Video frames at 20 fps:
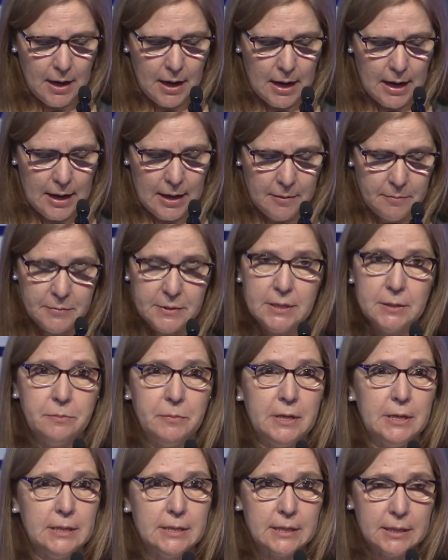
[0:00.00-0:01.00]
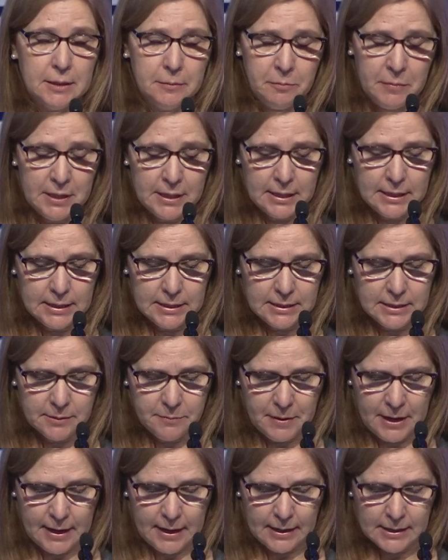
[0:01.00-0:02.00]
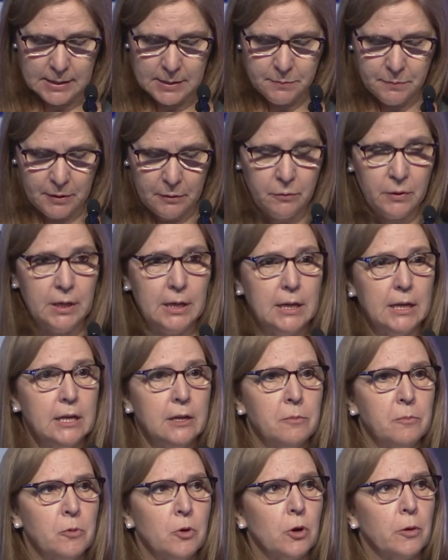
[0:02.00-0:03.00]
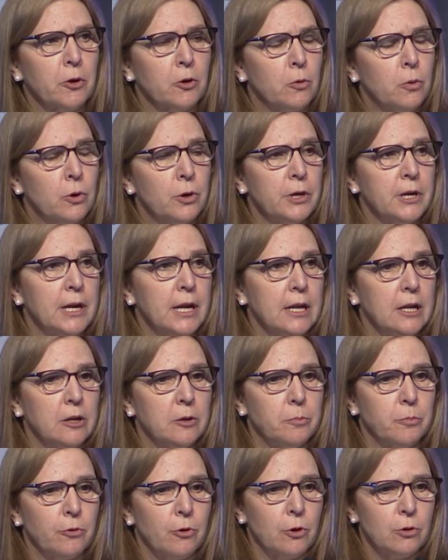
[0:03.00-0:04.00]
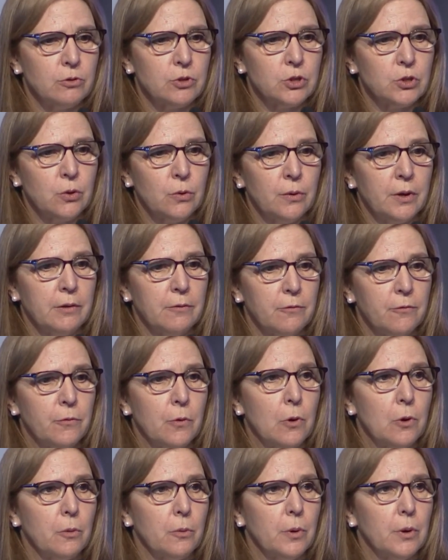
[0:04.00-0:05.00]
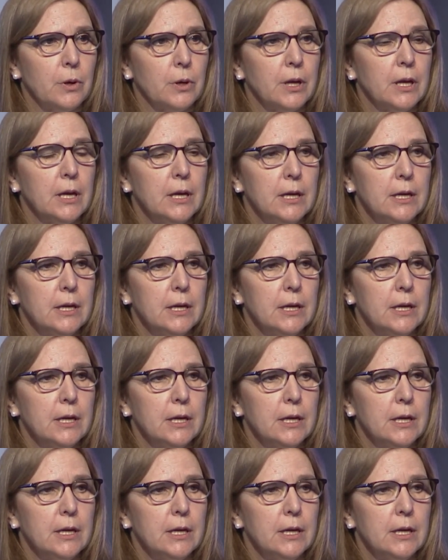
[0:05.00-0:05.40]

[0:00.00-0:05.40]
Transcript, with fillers: um, to meet immediate demands, but we need a more coordinated approach going forward